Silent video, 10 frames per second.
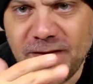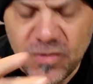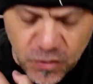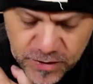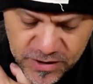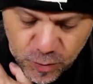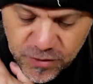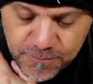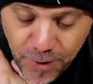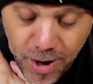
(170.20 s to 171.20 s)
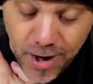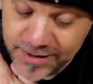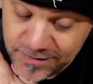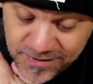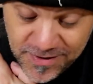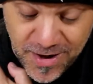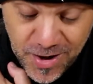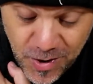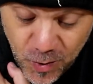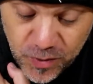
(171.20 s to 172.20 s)
so his response
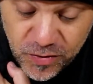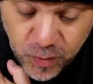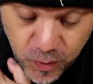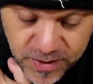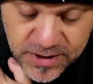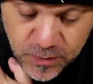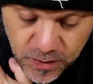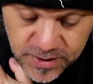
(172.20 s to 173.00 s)
was really,